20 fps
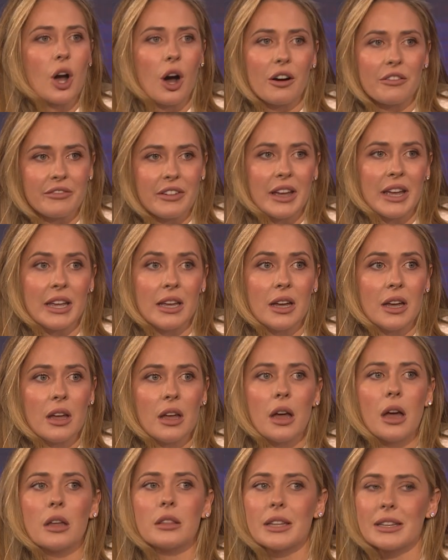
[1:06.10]
coffee?
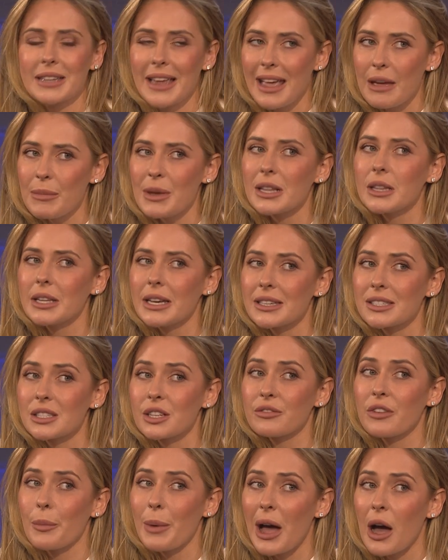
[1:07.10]
They gave me a
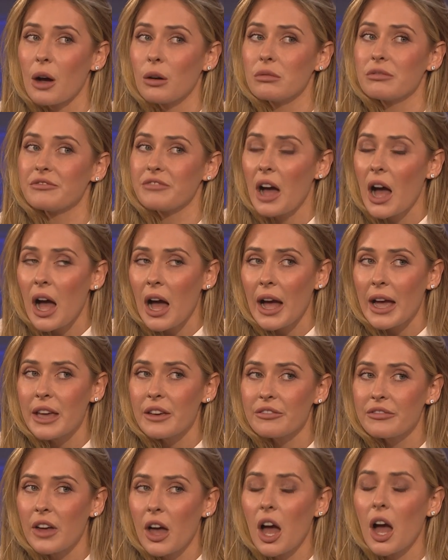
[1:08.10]
list of about
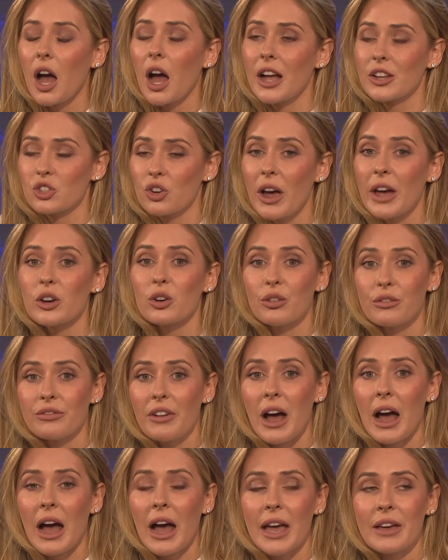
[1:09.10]
five. I tried all
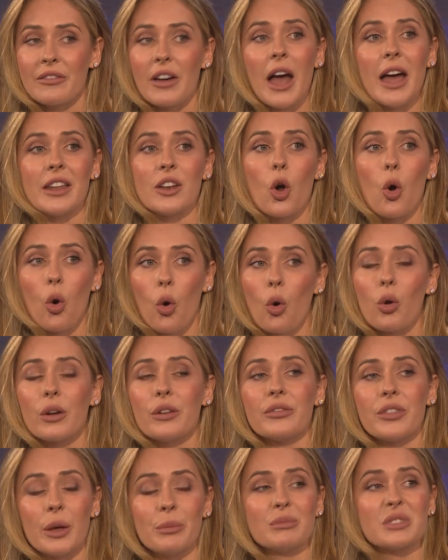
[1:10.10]
five, and all
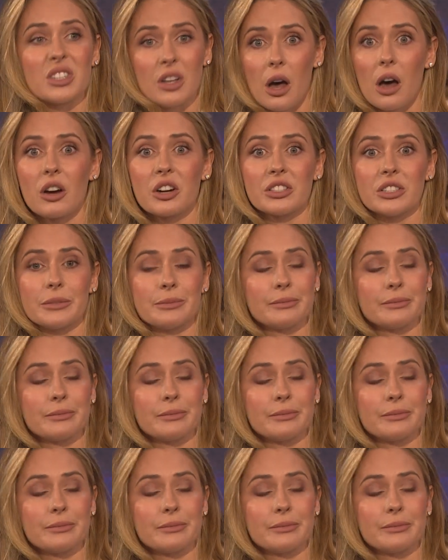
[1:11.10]
of them sucked.